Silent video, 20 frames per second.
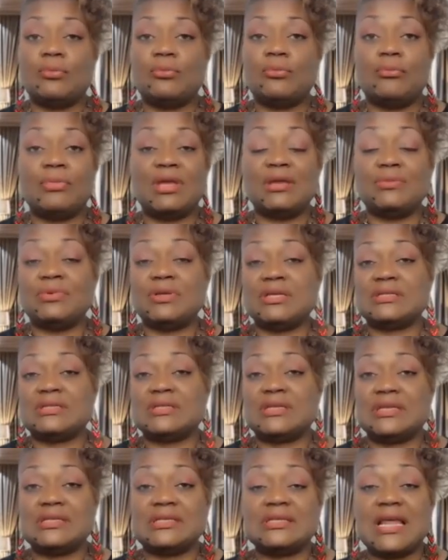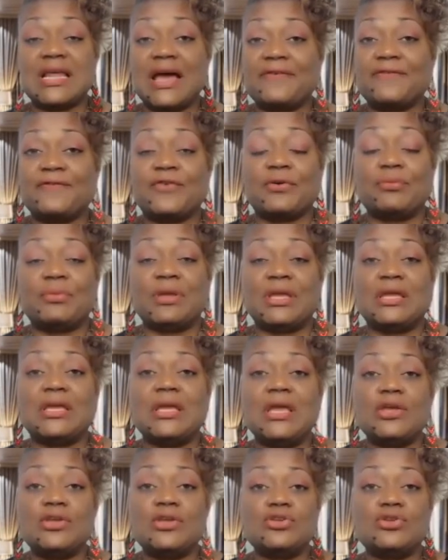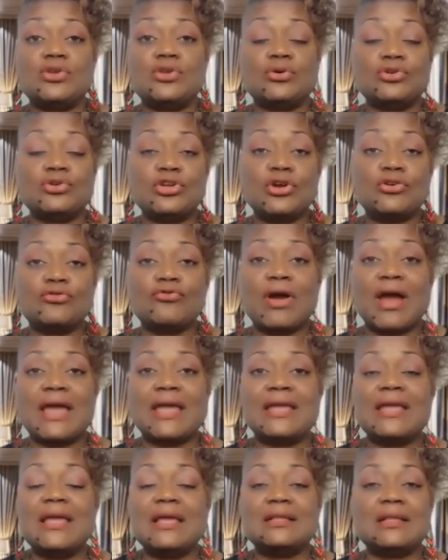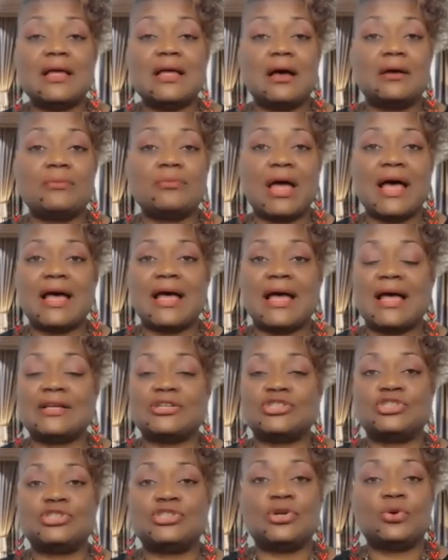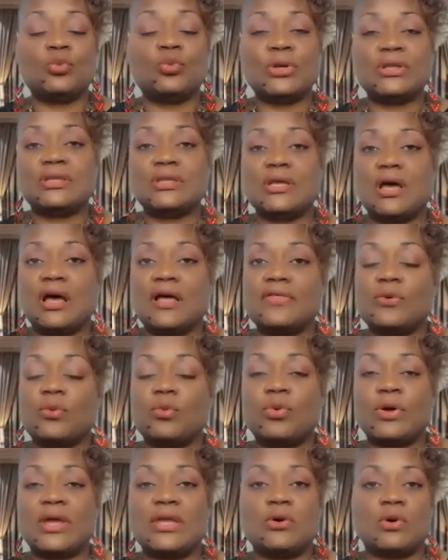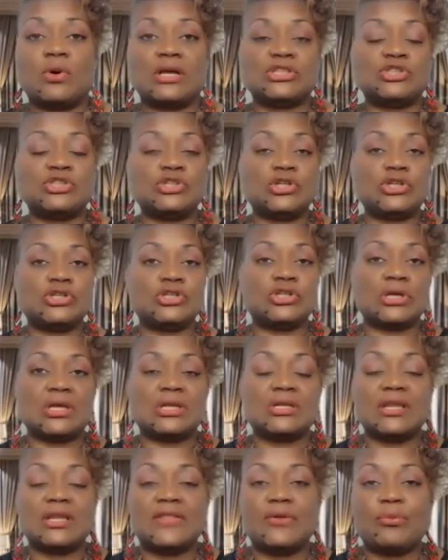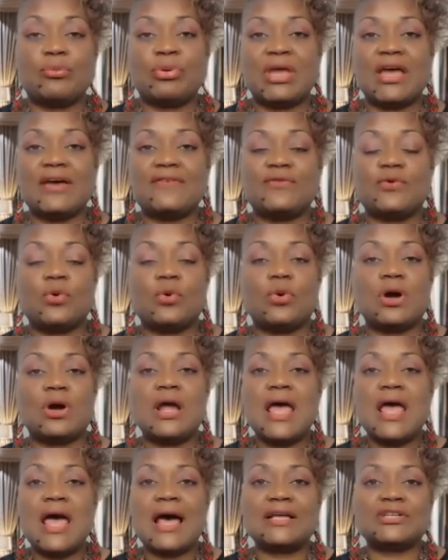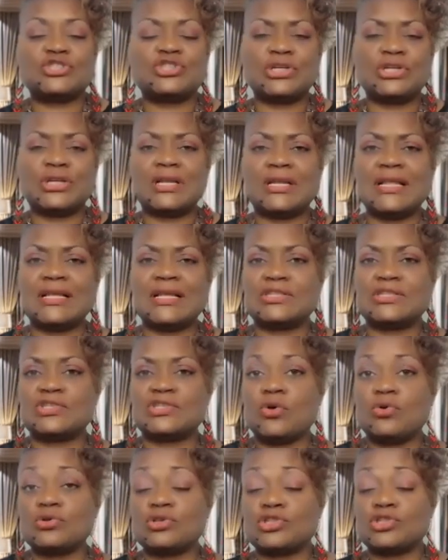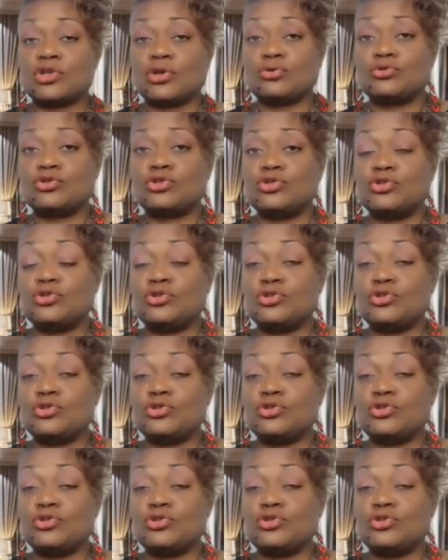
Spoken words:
Maybe this is not for me. You're right. I should have went the other way, or I should have took another path, or I should have let so-and-so